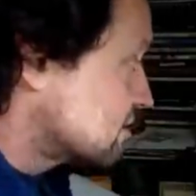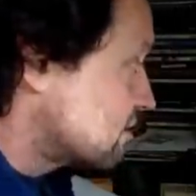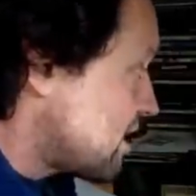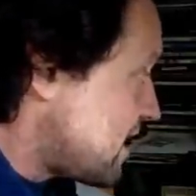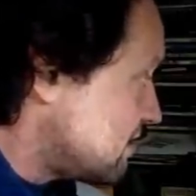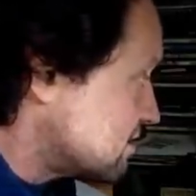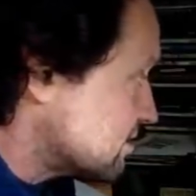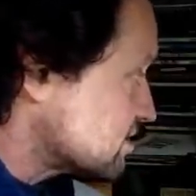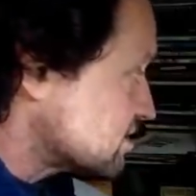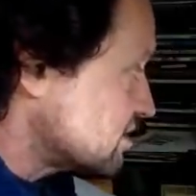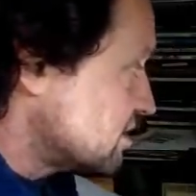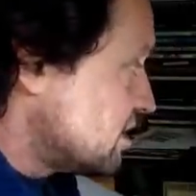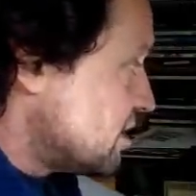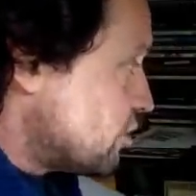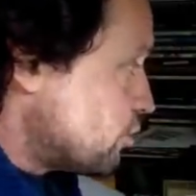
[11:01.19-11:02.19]
creators
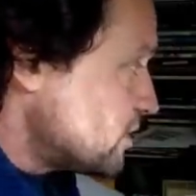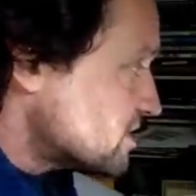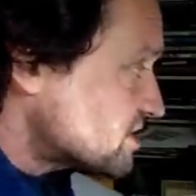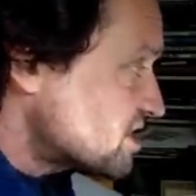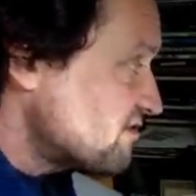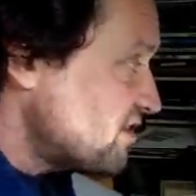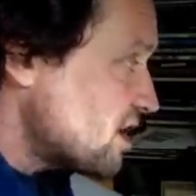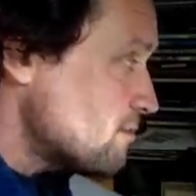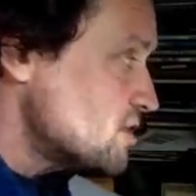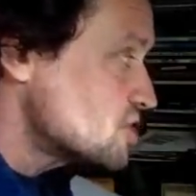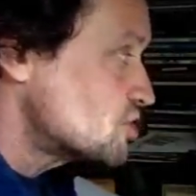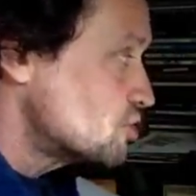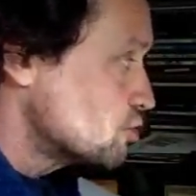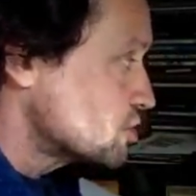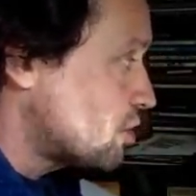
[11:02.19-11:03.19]
with severe
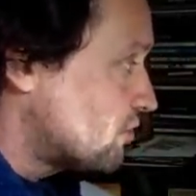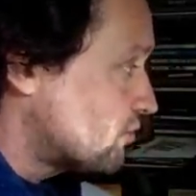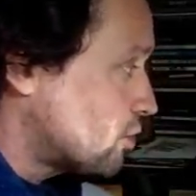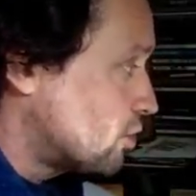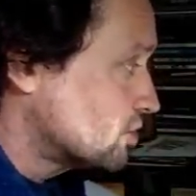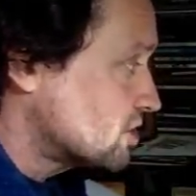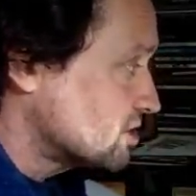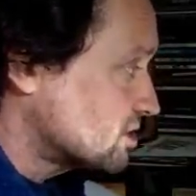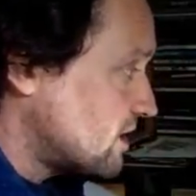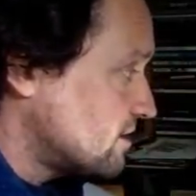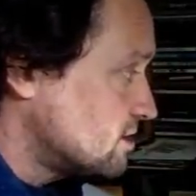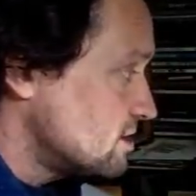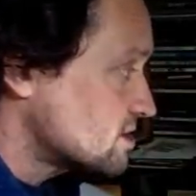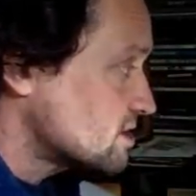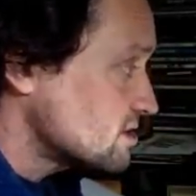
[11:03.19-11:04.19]
misuse of Content
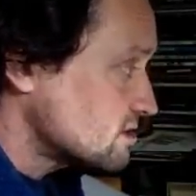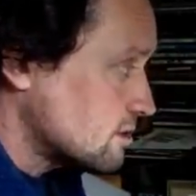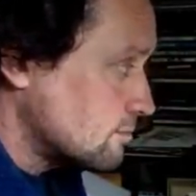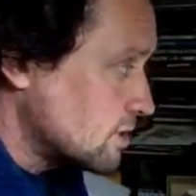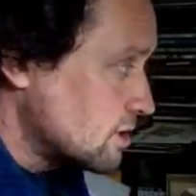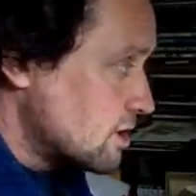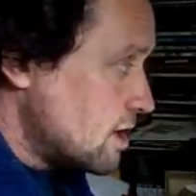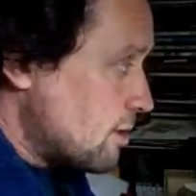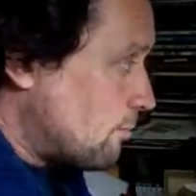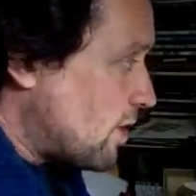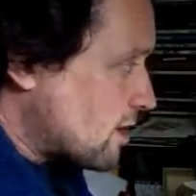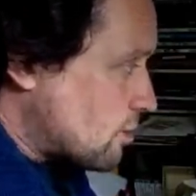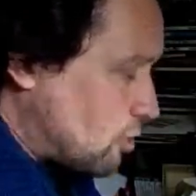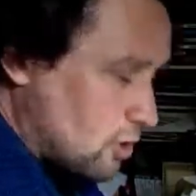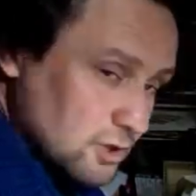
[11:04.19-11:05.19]
ID system
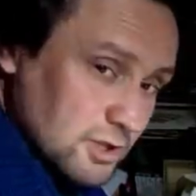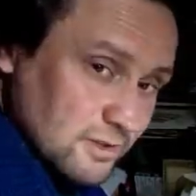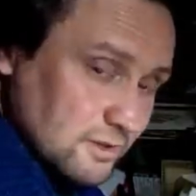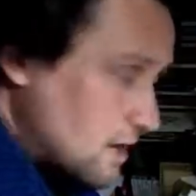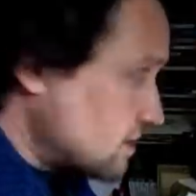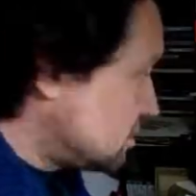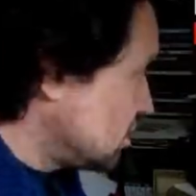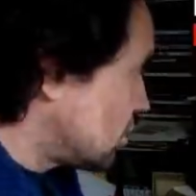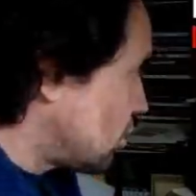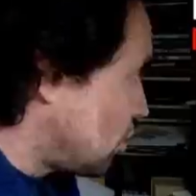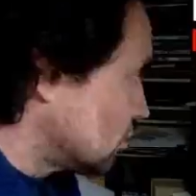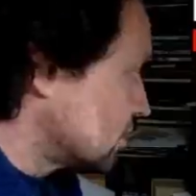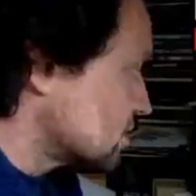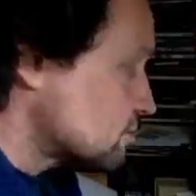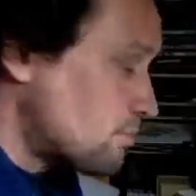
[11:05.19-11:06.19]
by Content ID
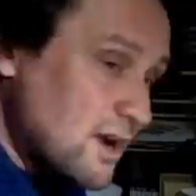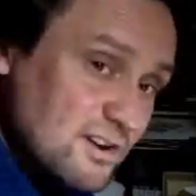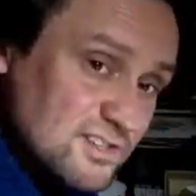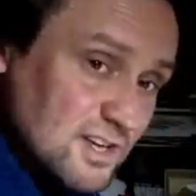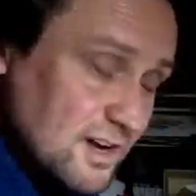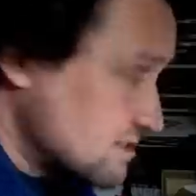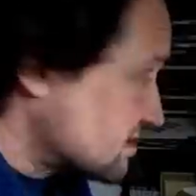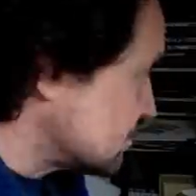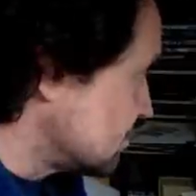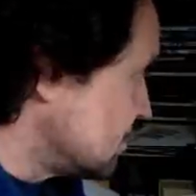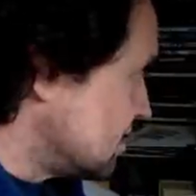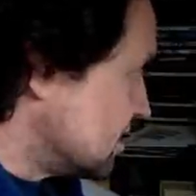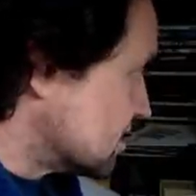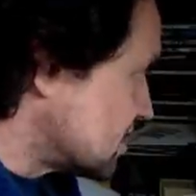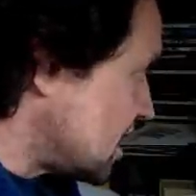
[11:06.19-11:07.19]
holders parasites
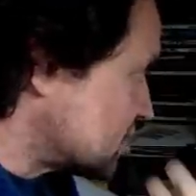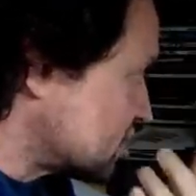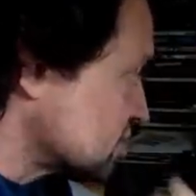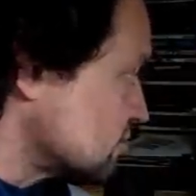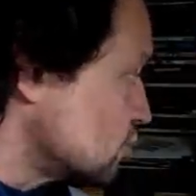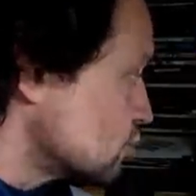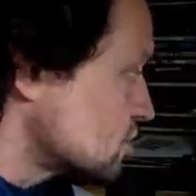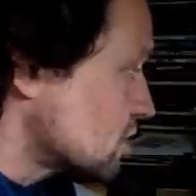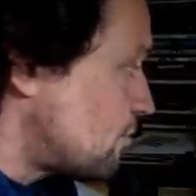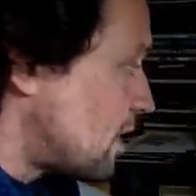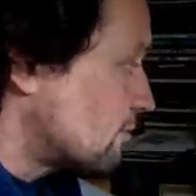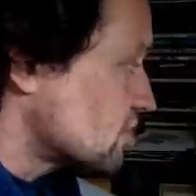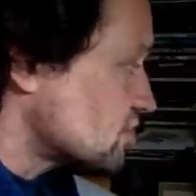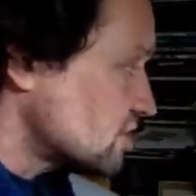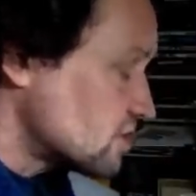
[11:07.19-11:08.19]
such as Music
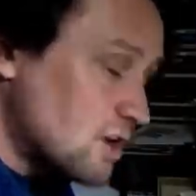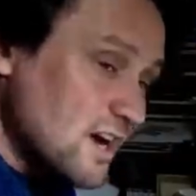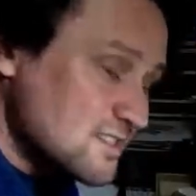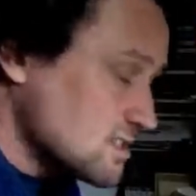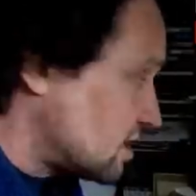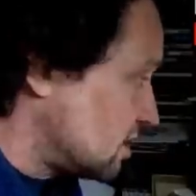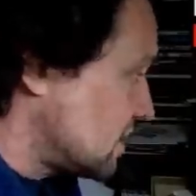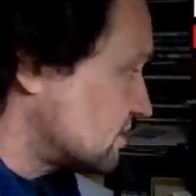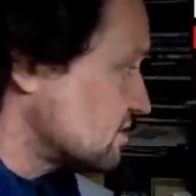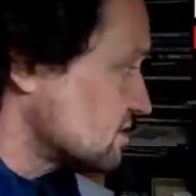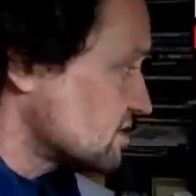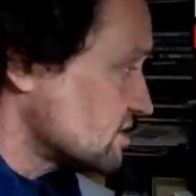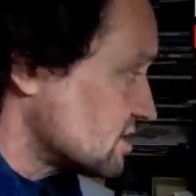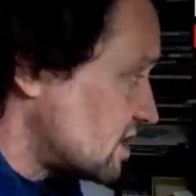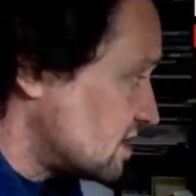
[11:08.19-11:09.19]
Publishing Rights Collecting
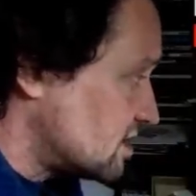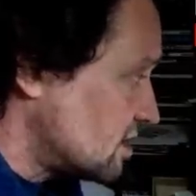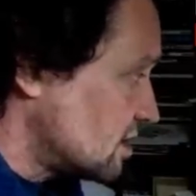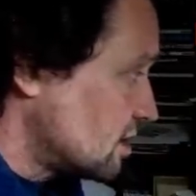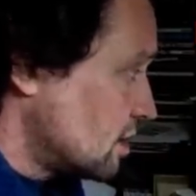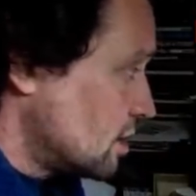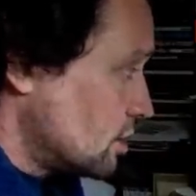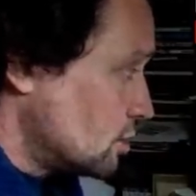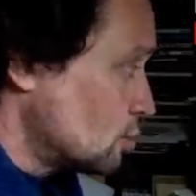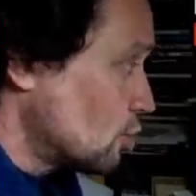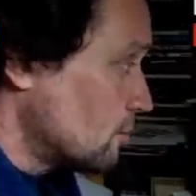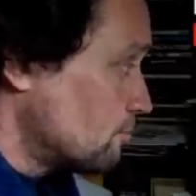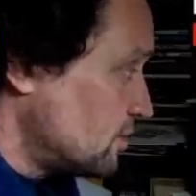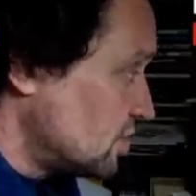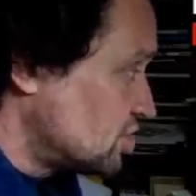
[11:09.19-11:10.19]
Society,
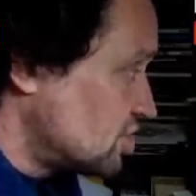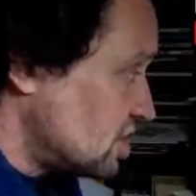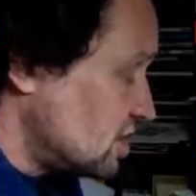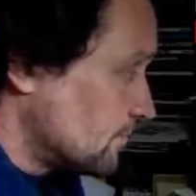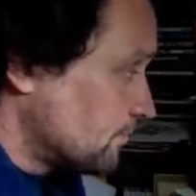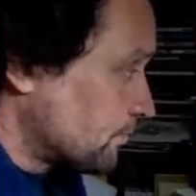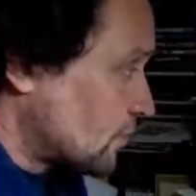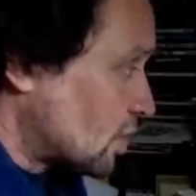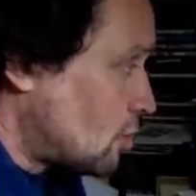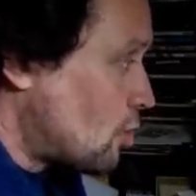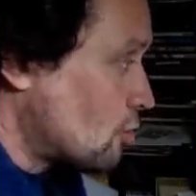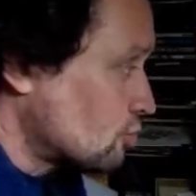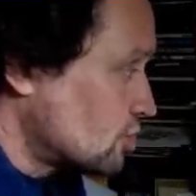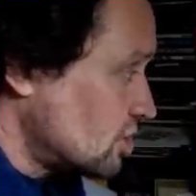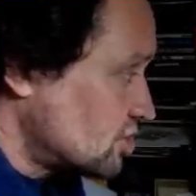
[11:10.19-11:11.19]
UMPG,
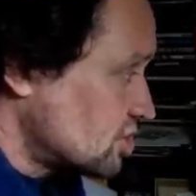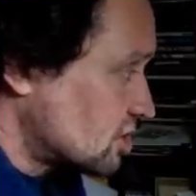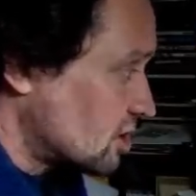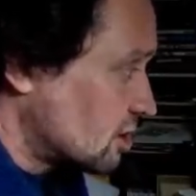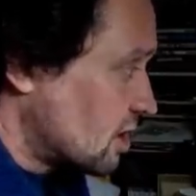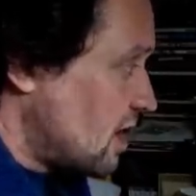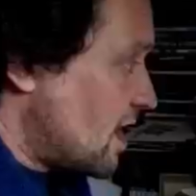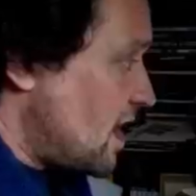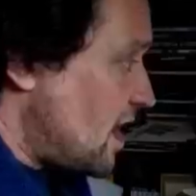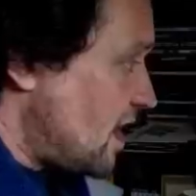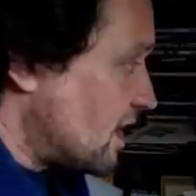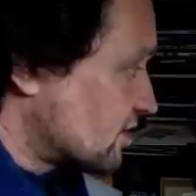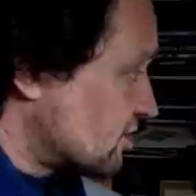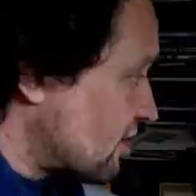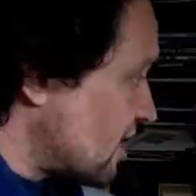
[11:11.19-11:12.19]
Go Digital,
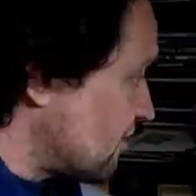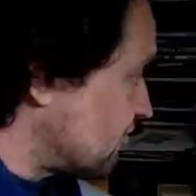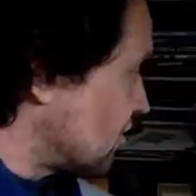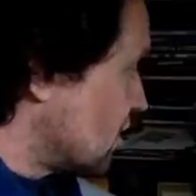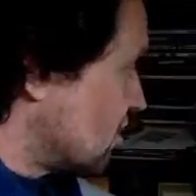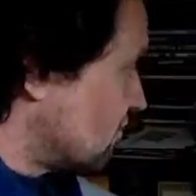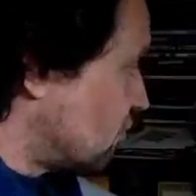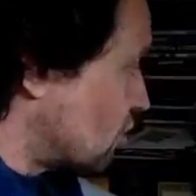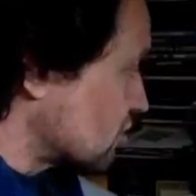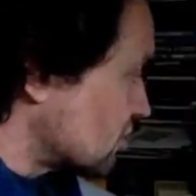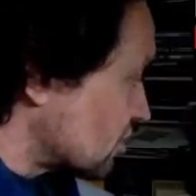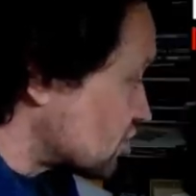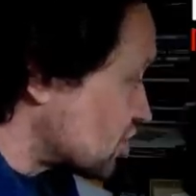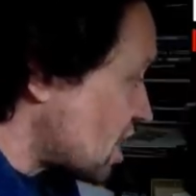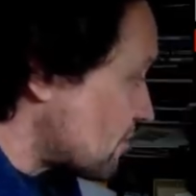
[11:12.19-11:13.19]
EdRef,
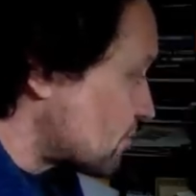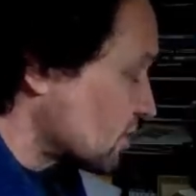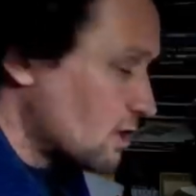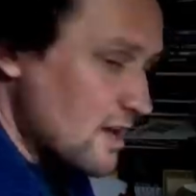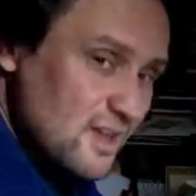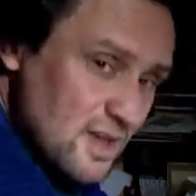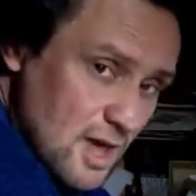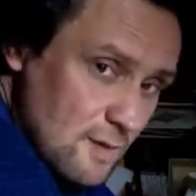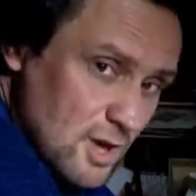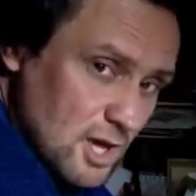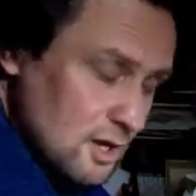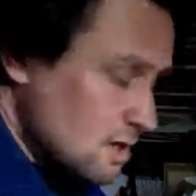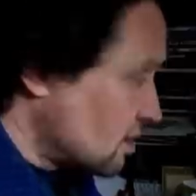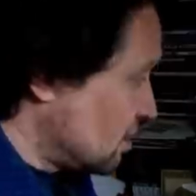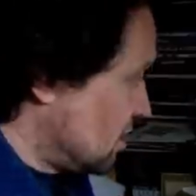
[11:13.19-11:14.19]
Warner Chappell,
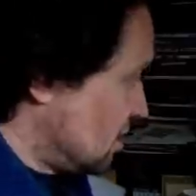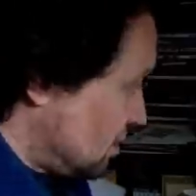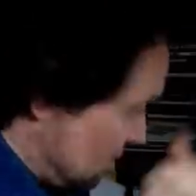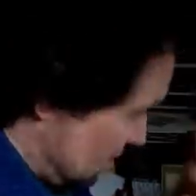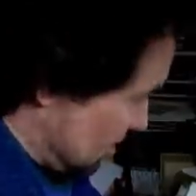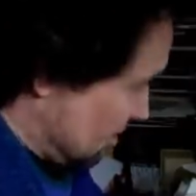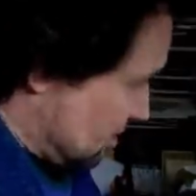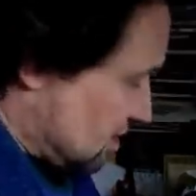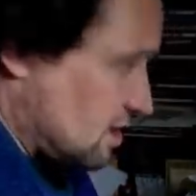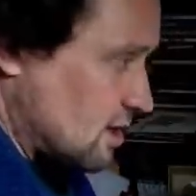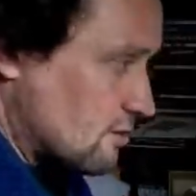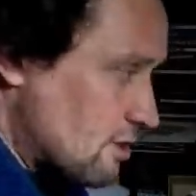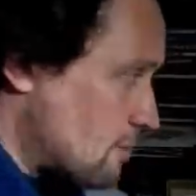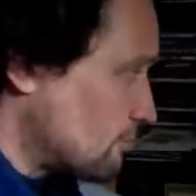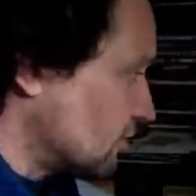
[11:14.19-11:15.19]
EMI,
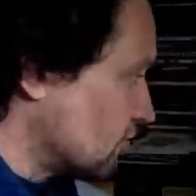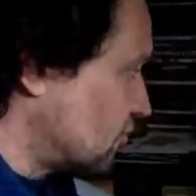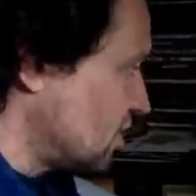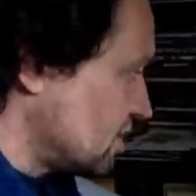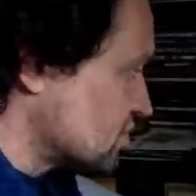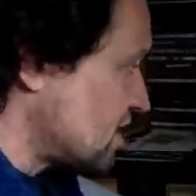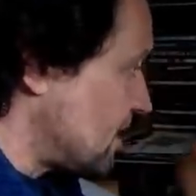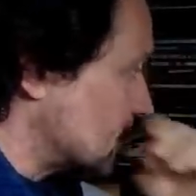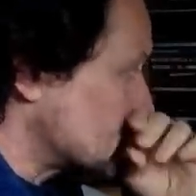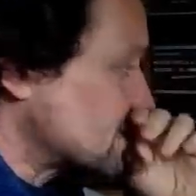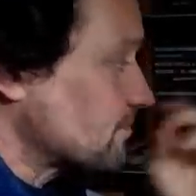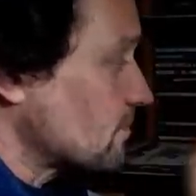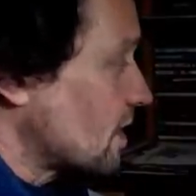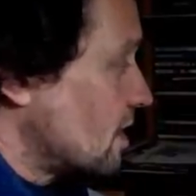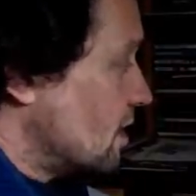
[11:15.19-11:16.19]
Rumblefish, ads.
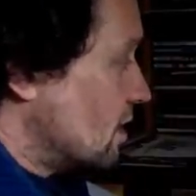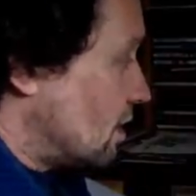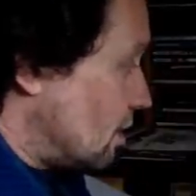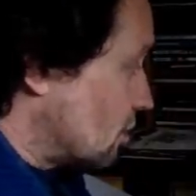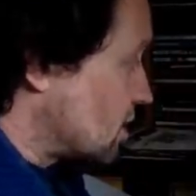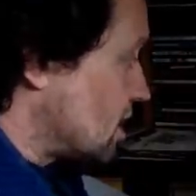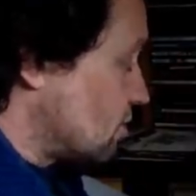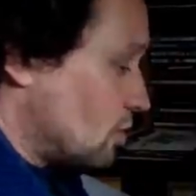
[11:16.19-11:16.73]
Okay,